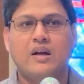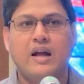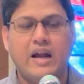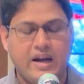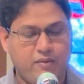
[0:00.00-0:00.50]

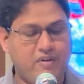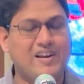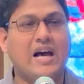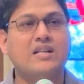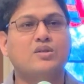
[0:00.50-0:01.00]
And we
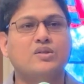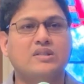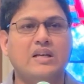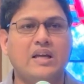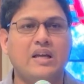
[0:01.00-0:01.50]
will also
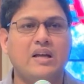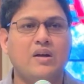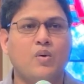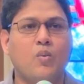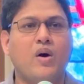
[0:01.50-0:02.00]
see
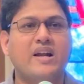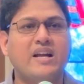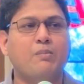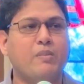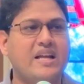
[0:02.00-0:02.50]
what
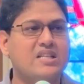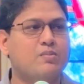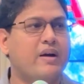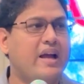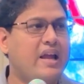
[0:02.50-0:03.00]
it means
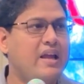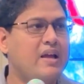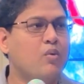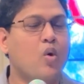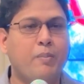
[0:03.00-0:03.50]
by
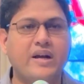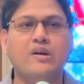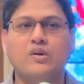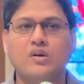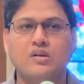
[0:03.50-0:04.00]
open
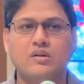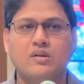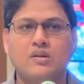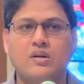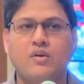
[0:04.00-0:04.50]
door
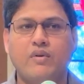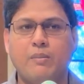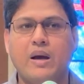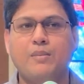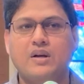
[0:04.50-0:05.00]
when
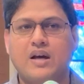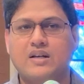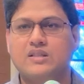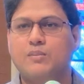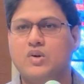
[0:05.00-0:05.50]
Bible
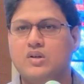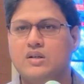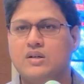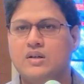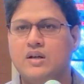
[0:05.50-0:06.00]
talks about.
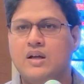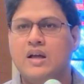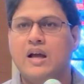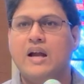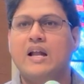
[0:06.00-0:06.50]

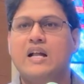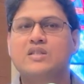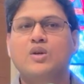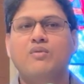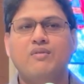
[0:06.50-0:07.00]
And
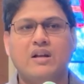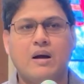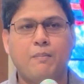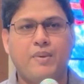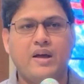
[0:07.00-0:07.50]
also we will
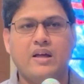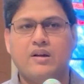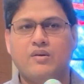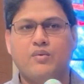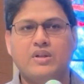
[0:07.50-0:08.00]

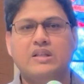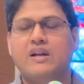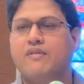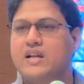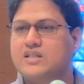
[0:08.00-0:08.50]
compare with
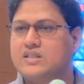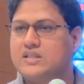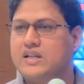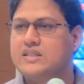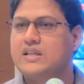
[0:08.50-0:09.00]
Revelation
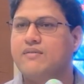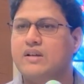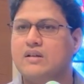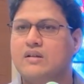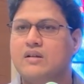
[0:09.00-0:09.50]

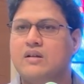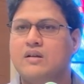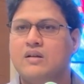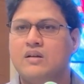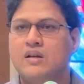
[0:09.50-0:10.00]
3:7.
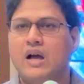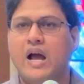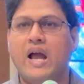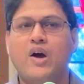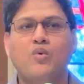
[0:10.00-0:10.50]

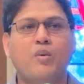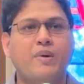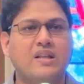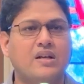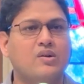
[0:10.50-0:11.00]
I have
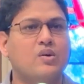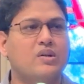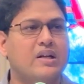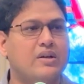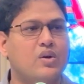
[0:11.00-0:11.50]
opened the door
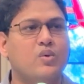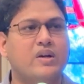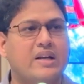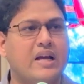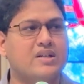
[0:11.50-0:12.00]
that no
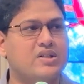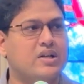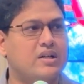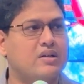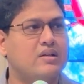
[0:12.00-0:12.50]
one can
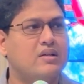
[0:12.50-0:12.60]
shut.